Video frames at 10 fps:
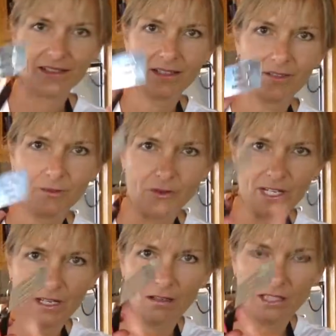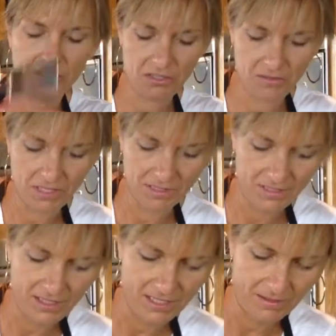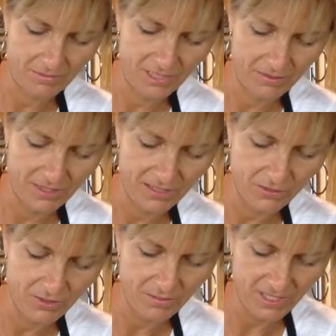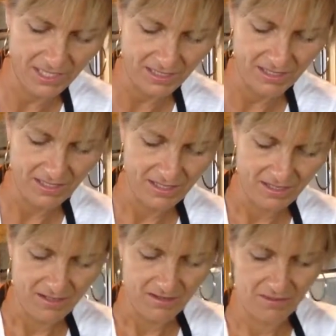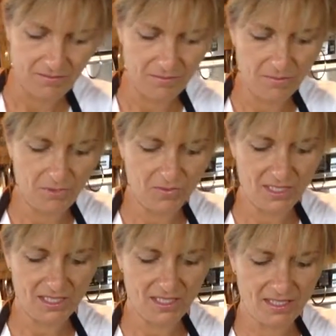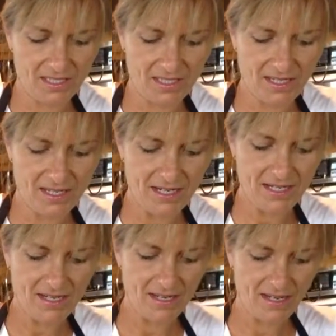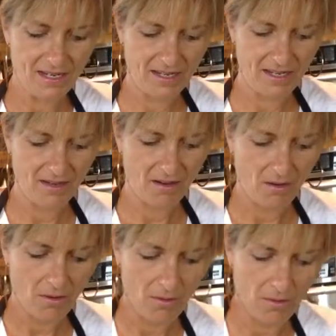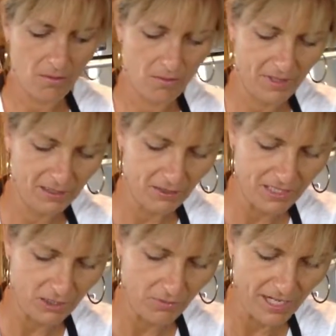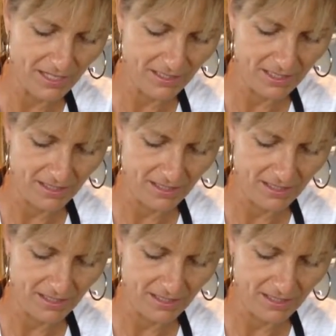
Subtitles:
Another great college student thing. By the way, dorm thing. I'm going to move this to the side. Oh, it looks great.